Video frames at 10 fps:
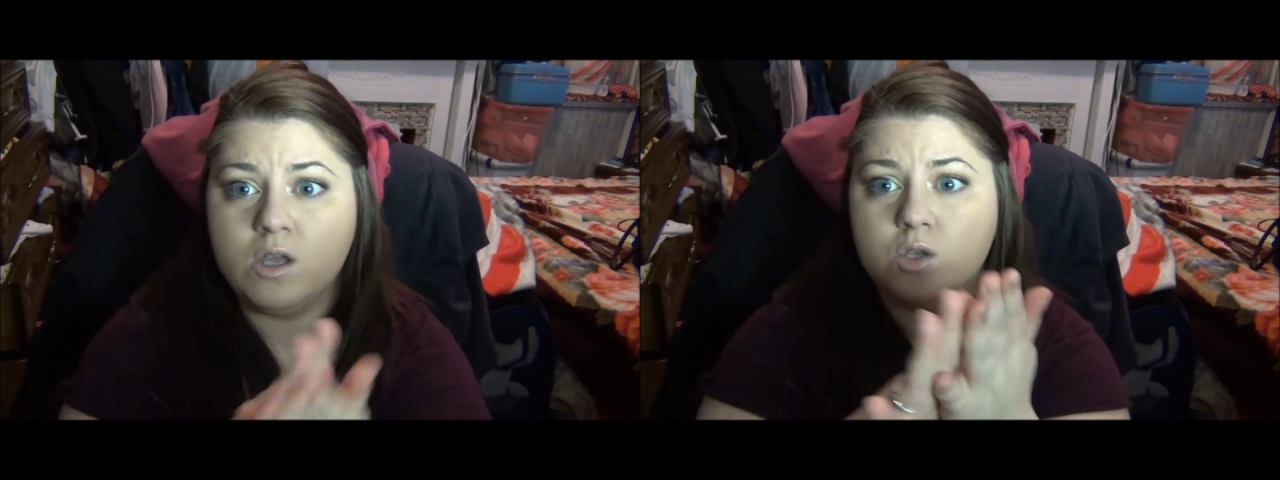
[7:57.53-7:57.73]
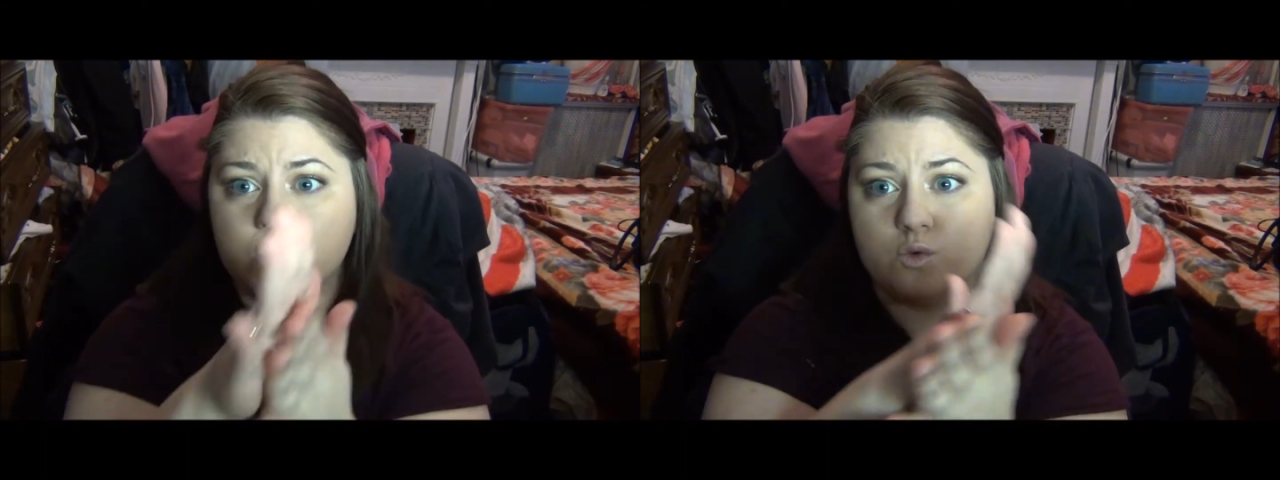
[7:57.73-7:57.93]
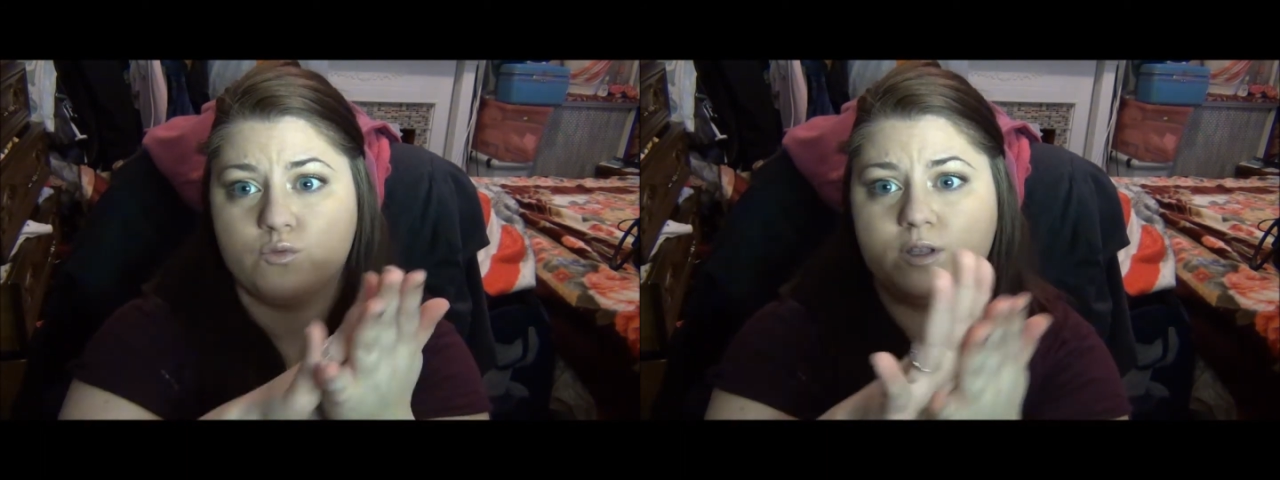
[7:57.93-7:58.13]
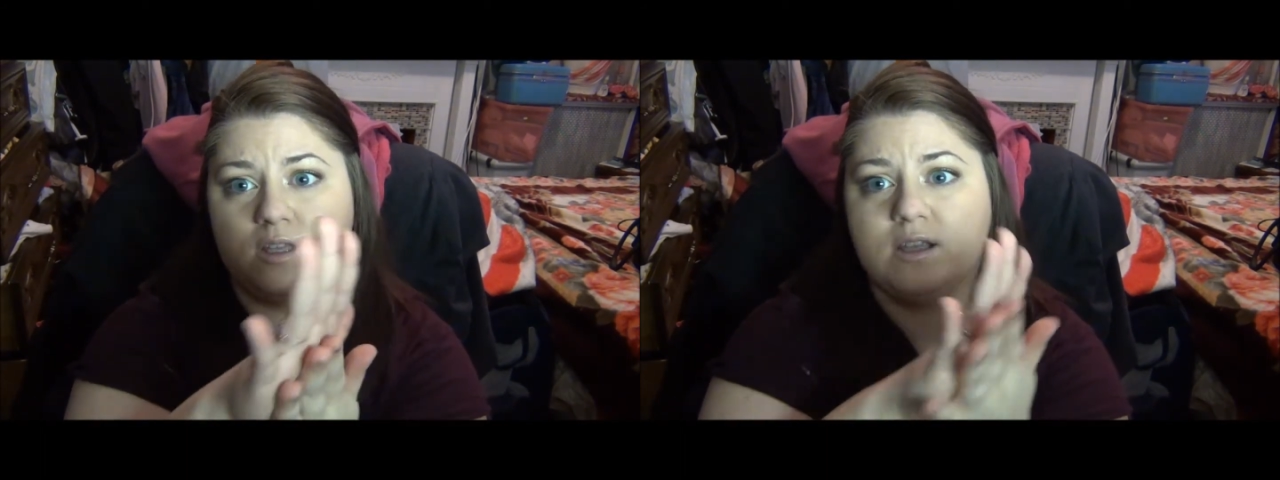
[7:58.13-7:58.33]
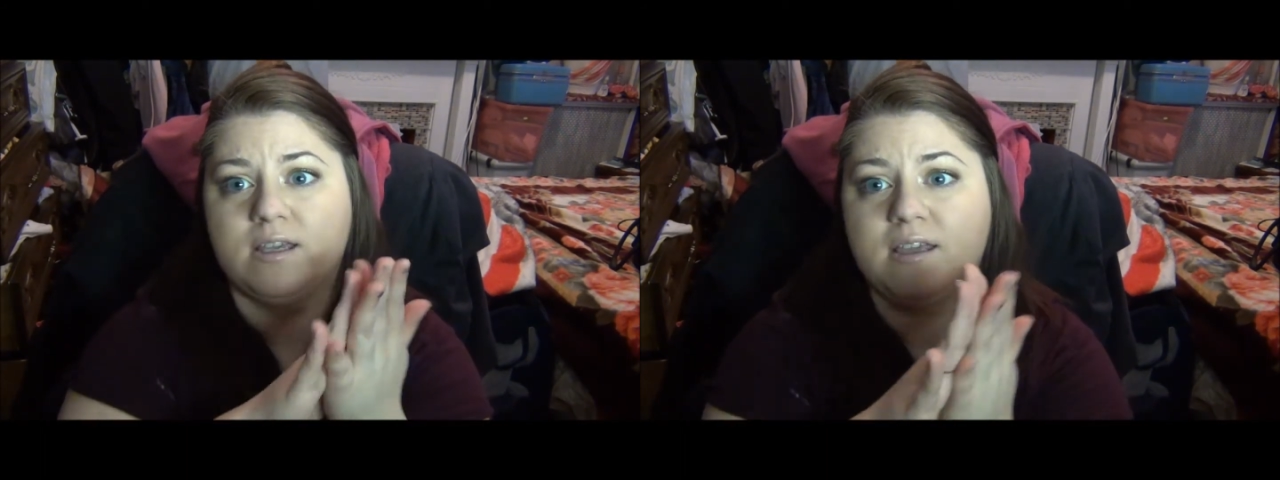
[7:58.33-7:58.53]
So
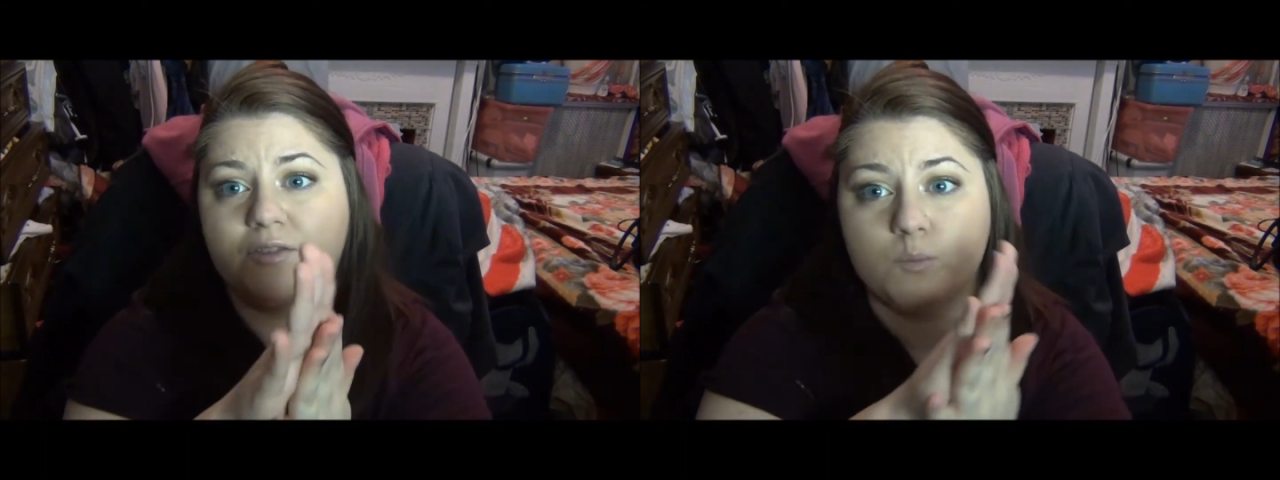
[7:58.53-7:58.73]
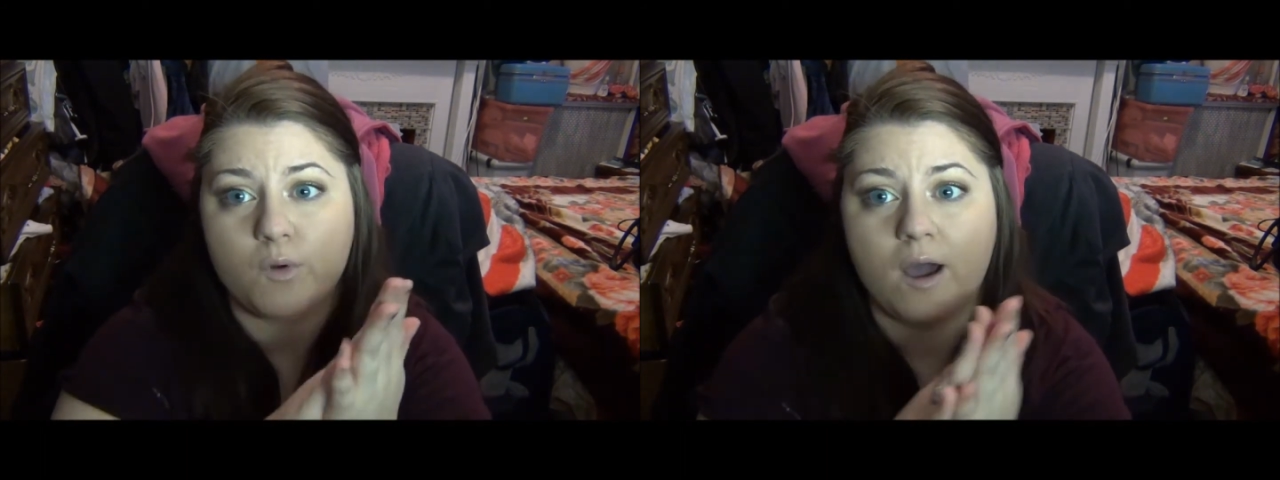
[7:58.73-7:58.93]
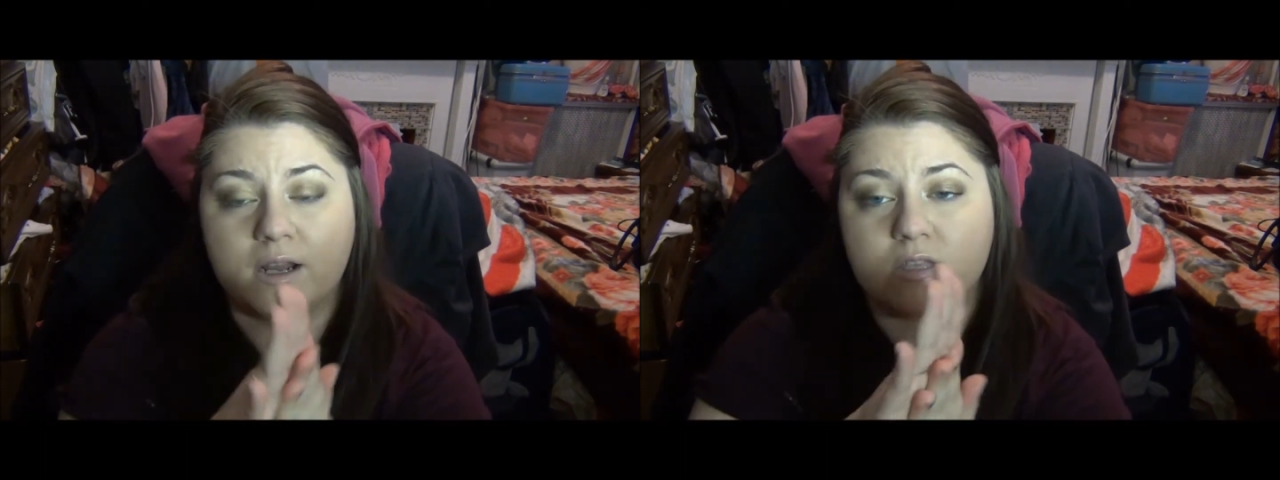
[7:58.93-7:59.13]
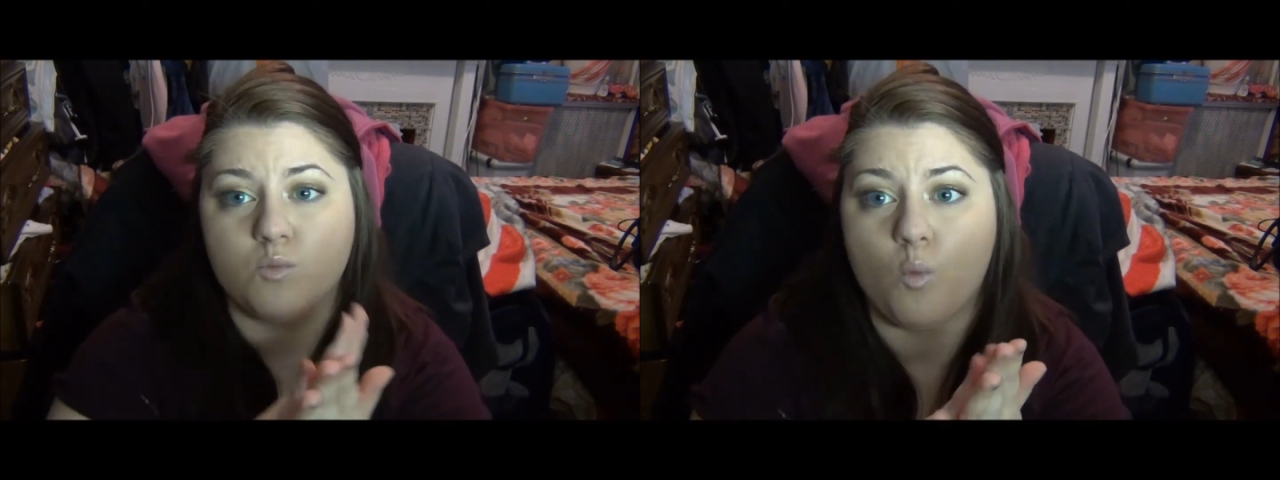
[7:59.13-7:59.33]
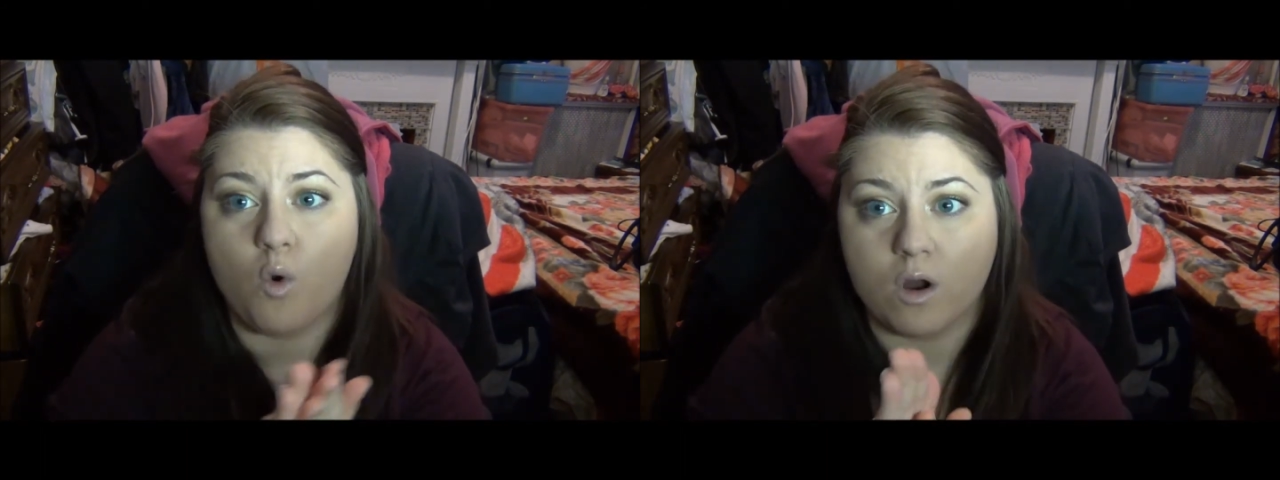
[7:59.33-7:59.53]
really like get the
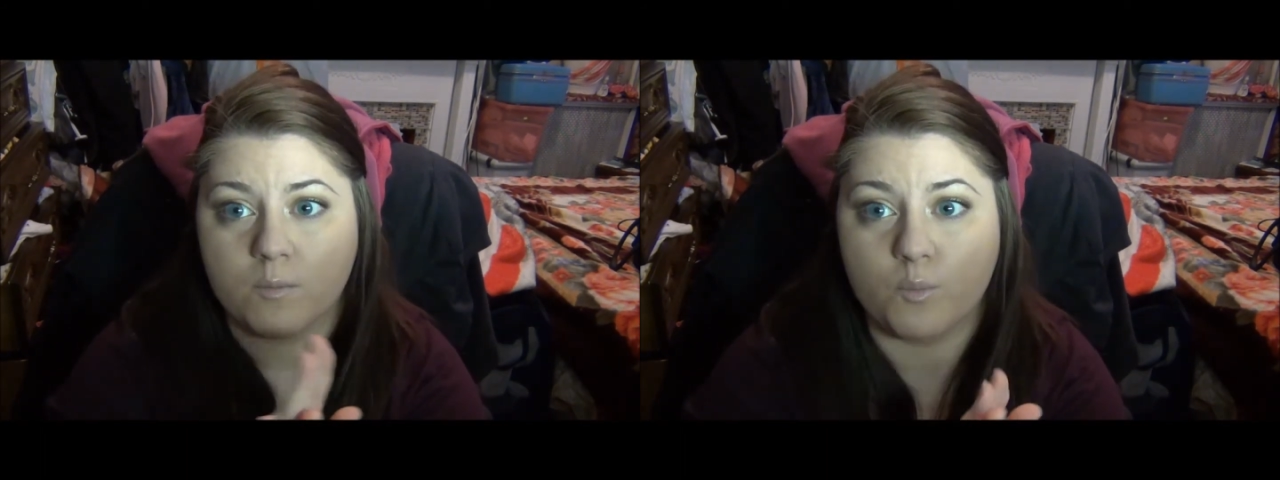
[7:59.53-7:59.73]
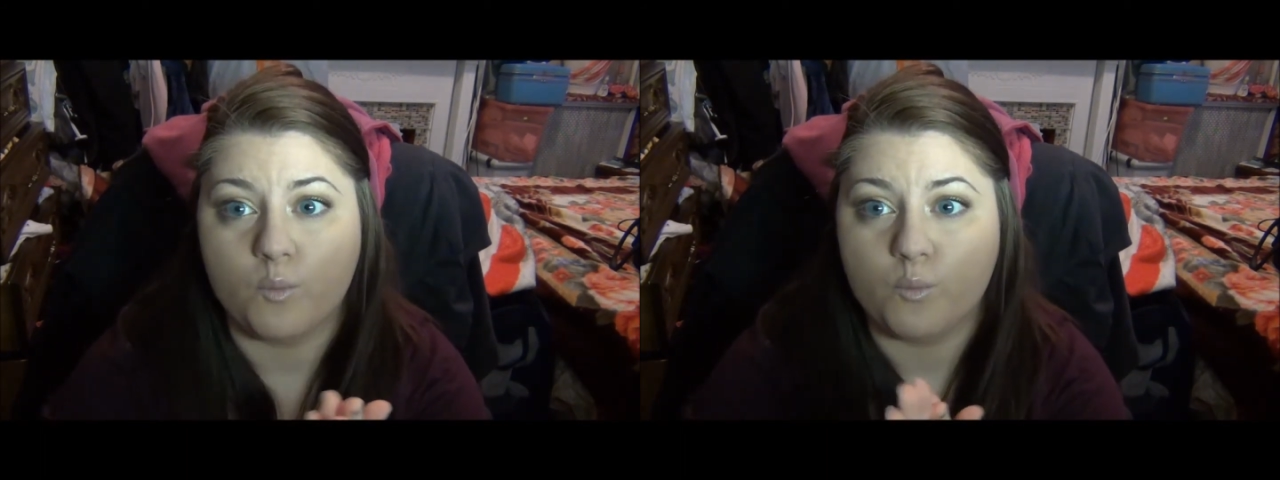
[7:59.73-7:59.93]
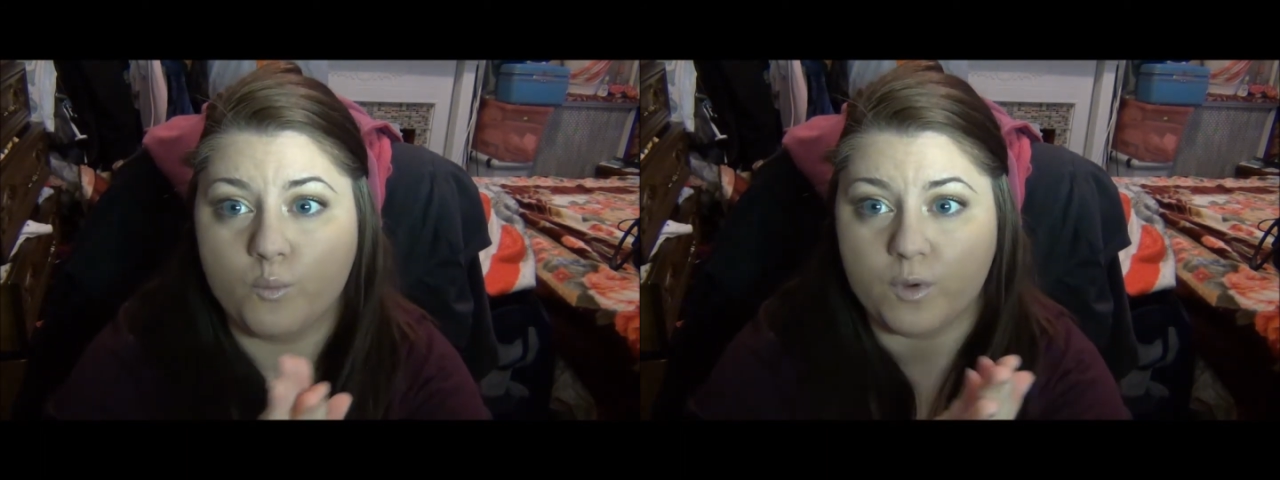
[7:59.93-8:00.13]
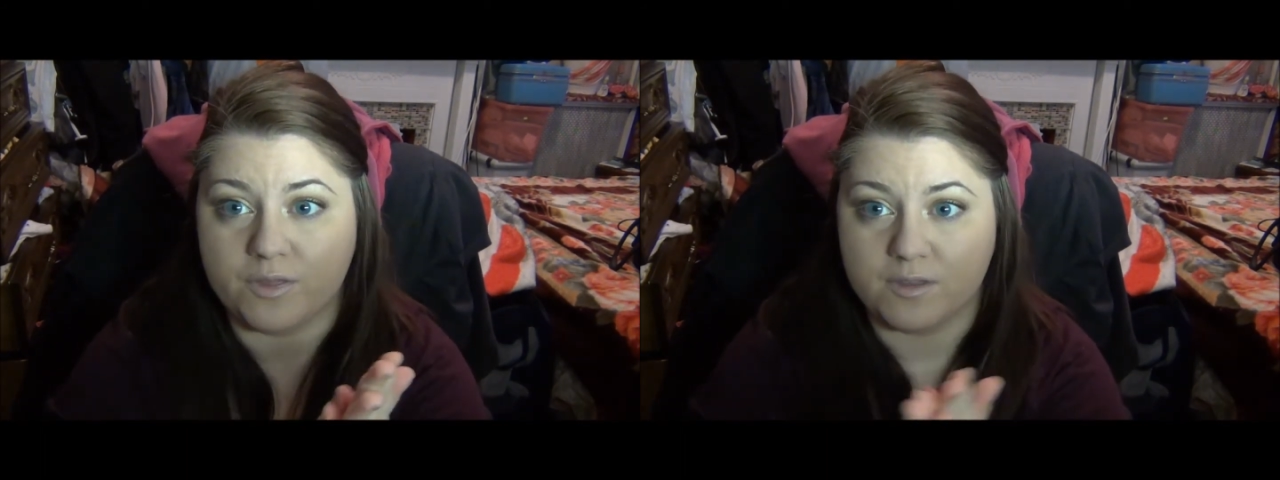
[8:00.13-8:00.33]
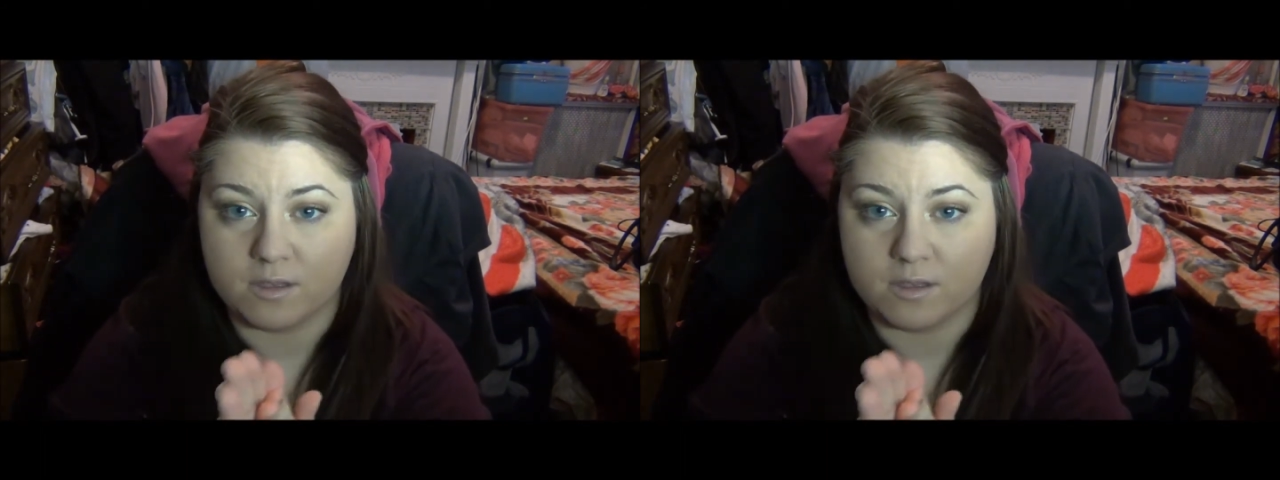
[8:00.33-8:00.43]
product warm with